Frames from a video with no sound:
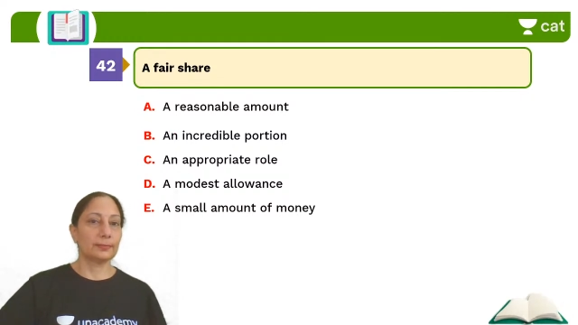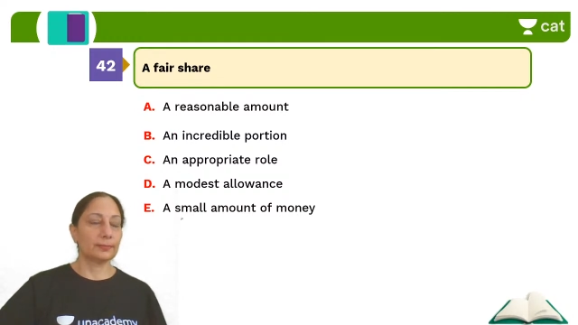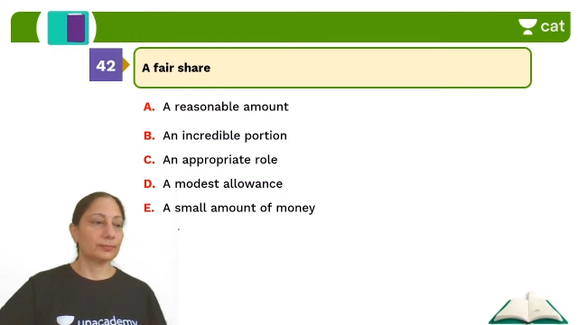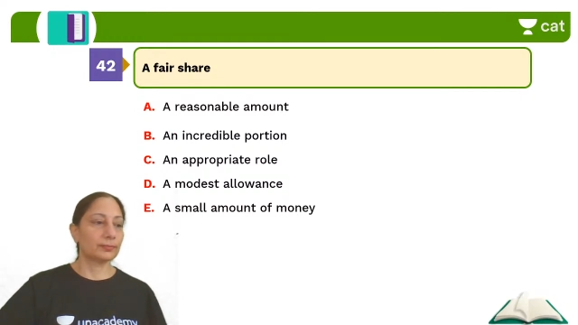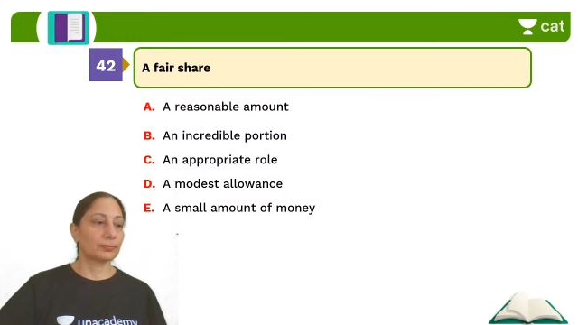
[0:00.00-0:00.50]

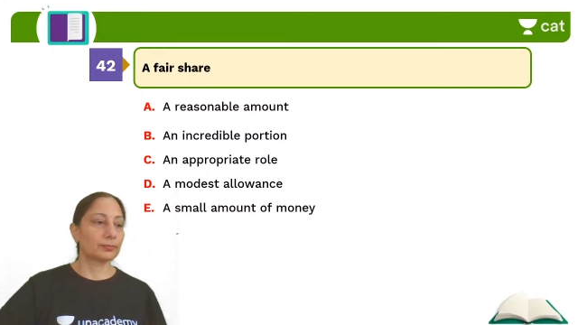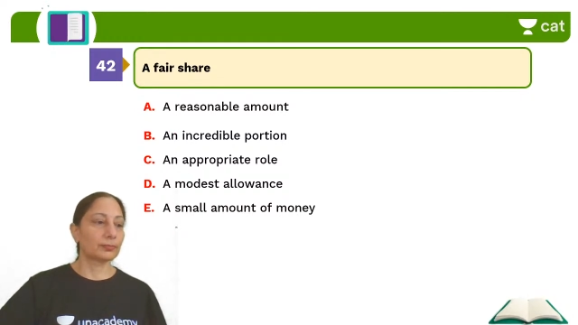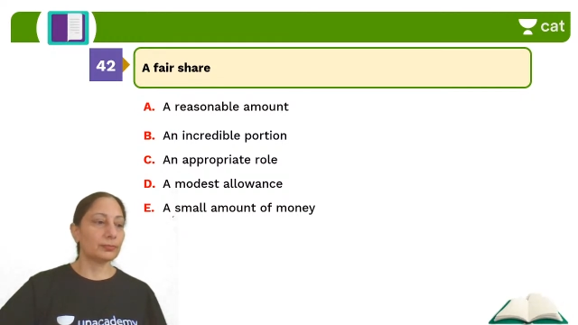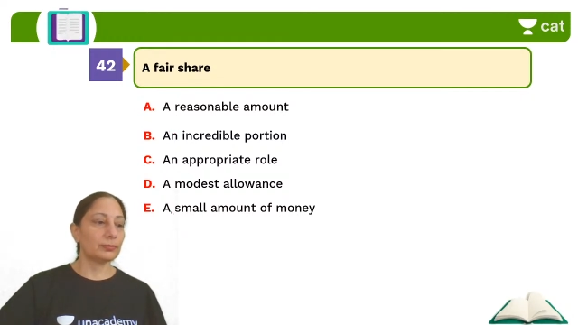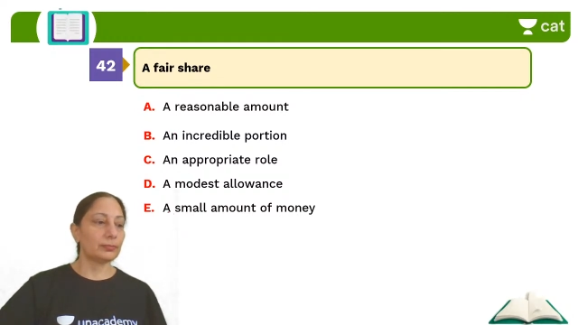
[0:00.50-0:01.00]

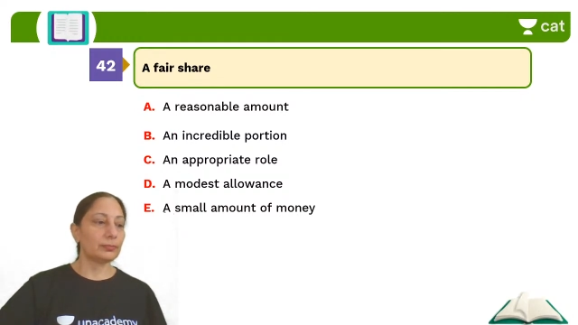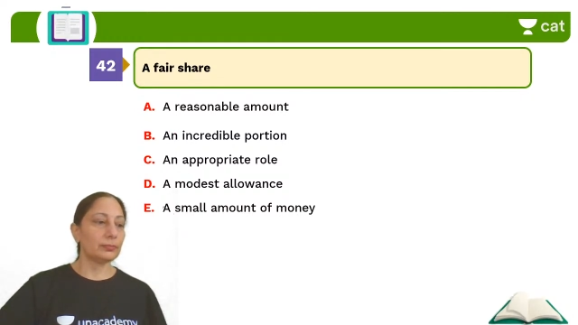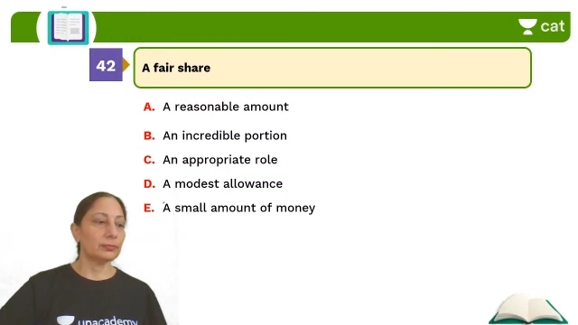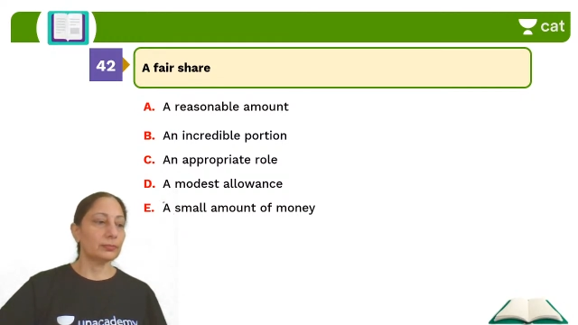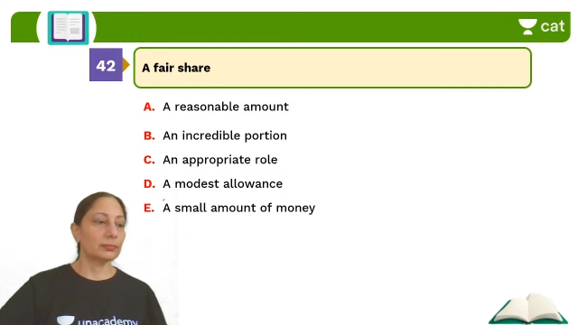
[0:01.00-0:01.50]

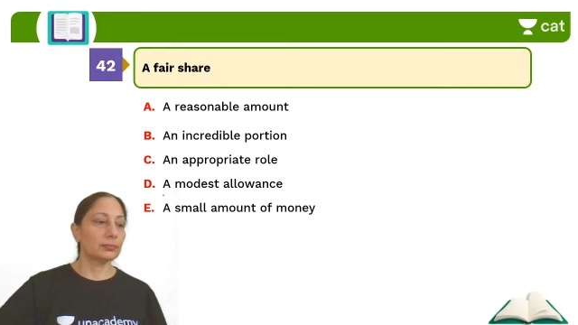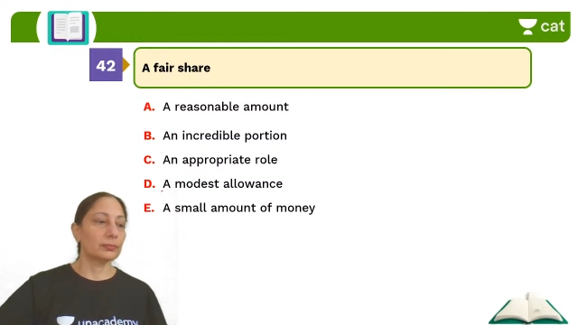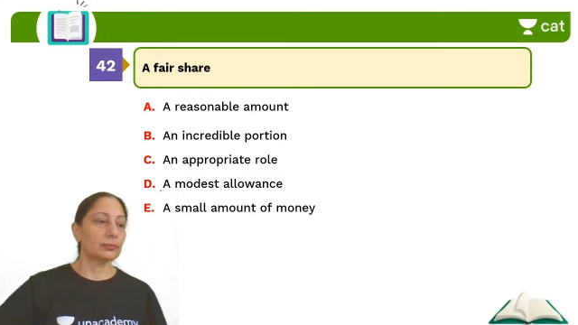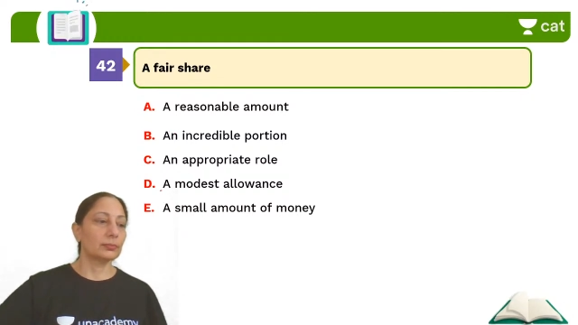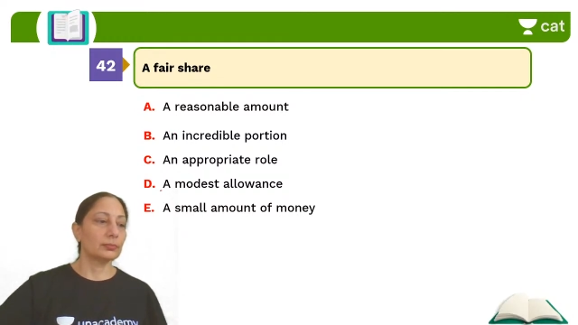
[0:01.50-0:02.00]

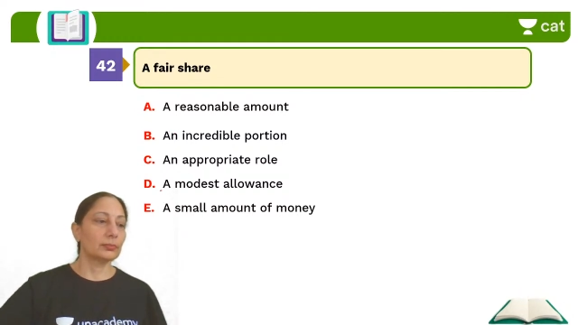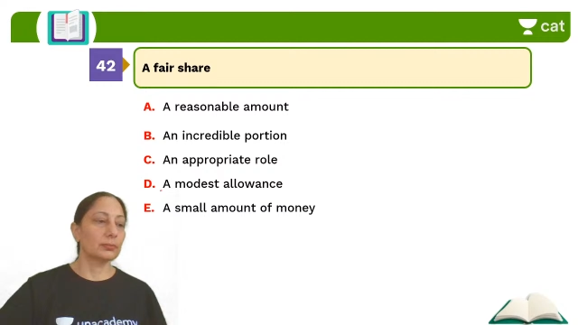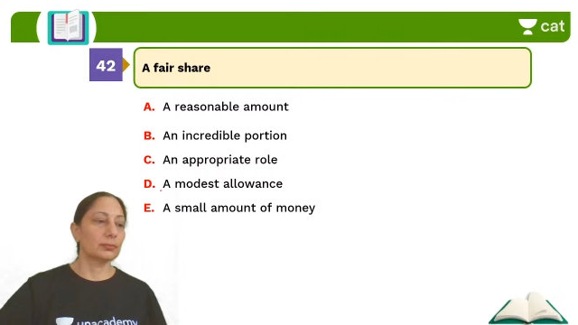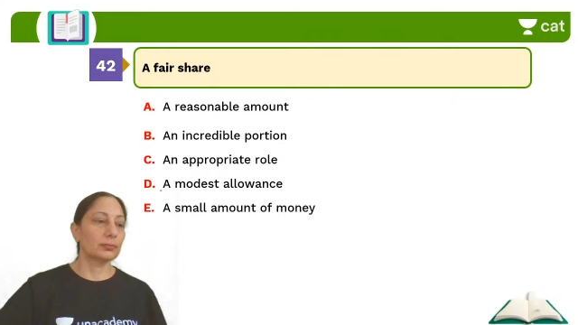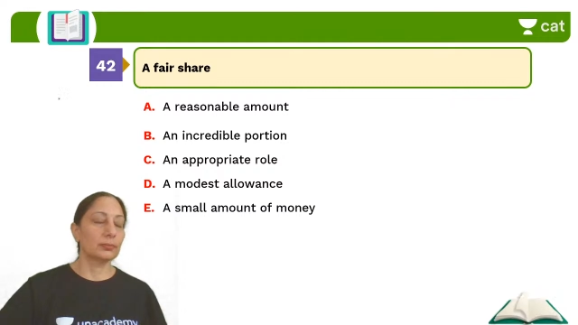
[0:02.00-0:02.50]

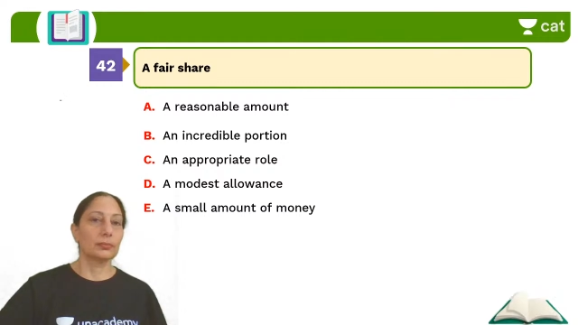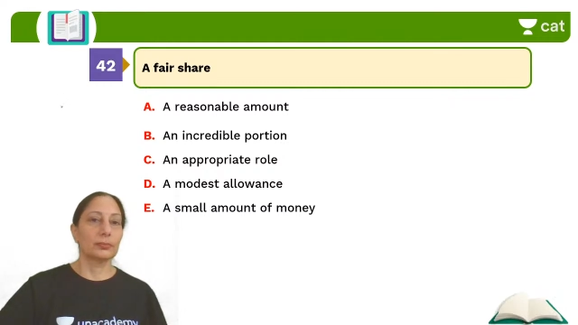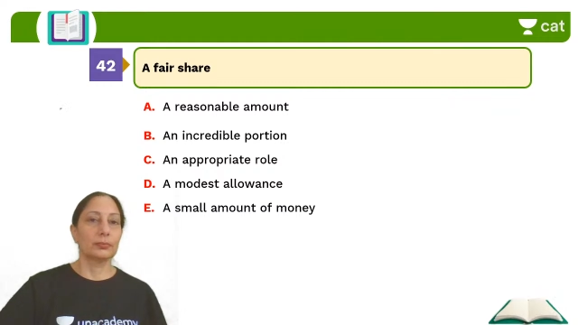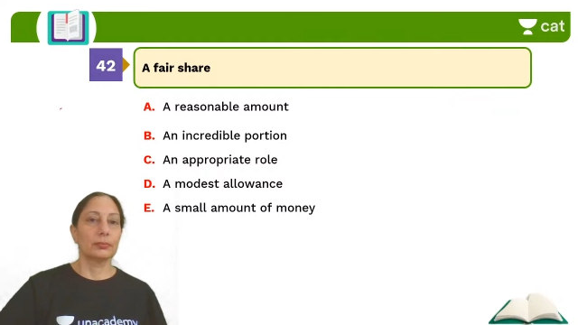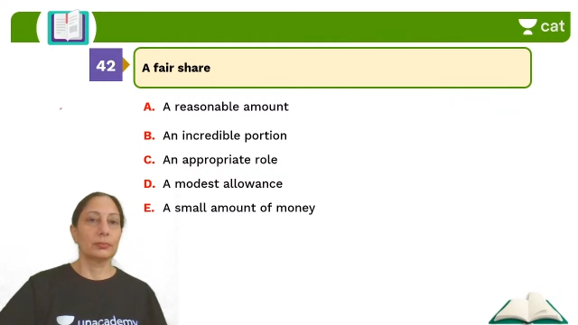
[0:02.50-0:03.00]

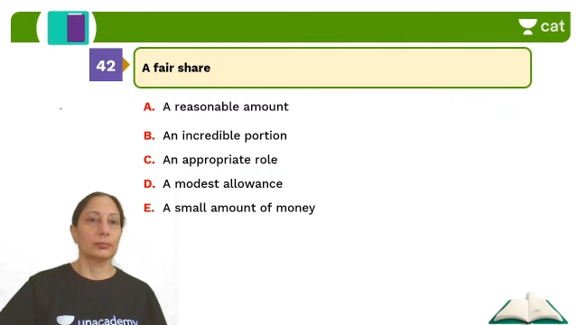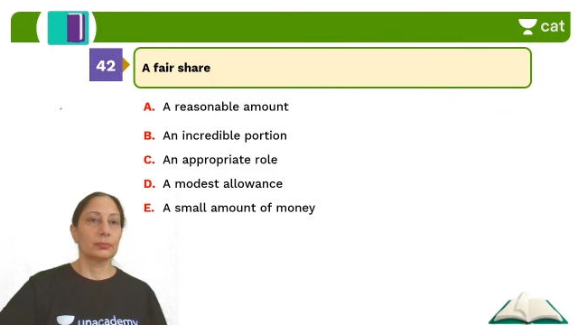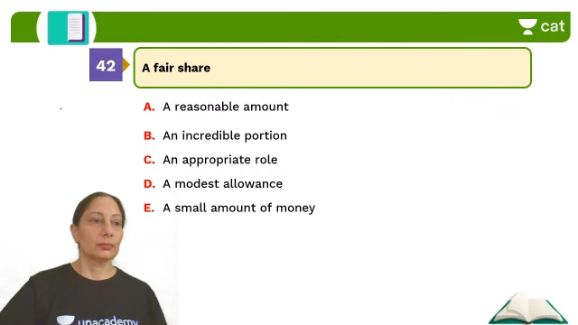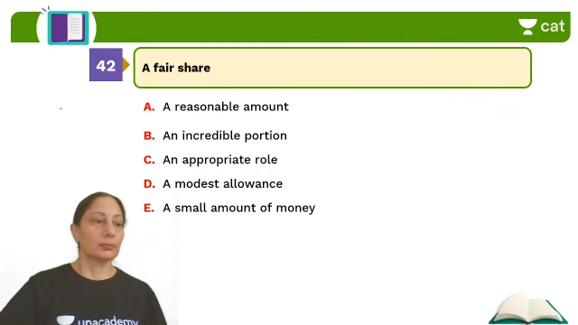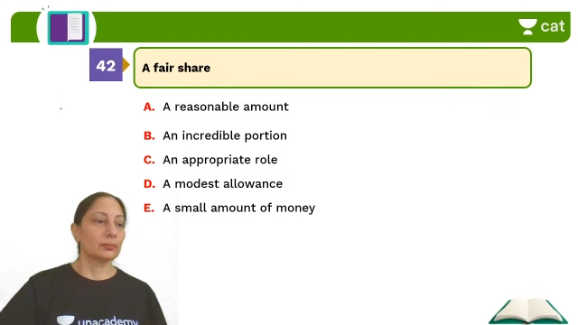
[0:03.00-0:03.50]

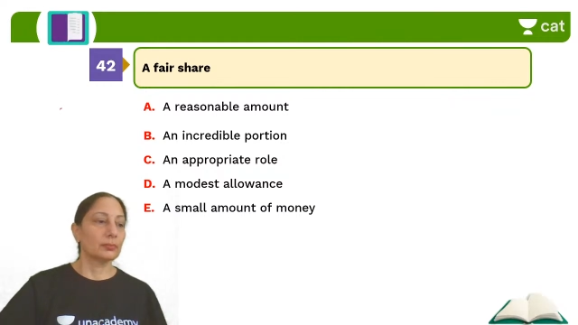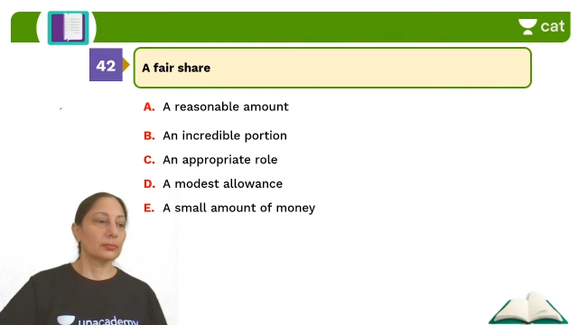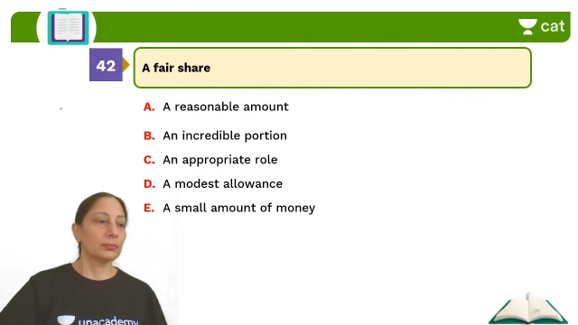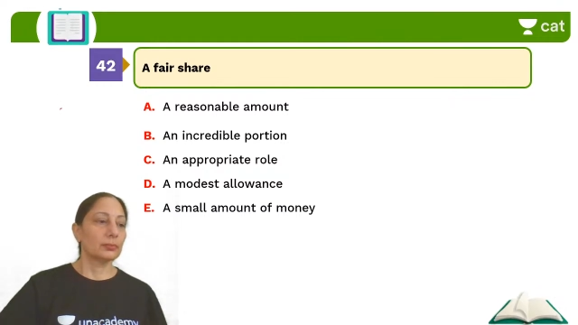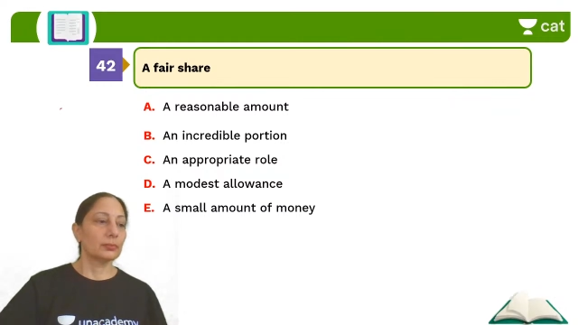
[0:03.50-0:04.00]

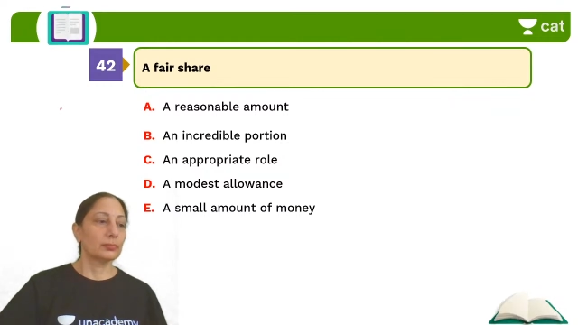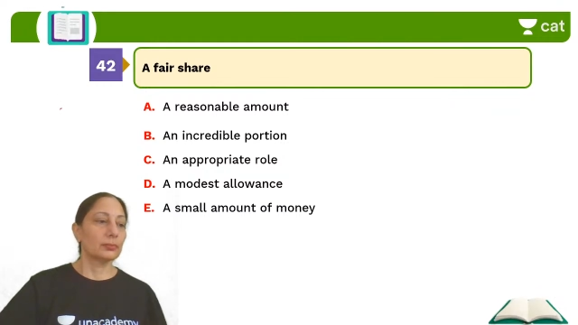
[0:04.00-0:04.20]
Nobody speaks.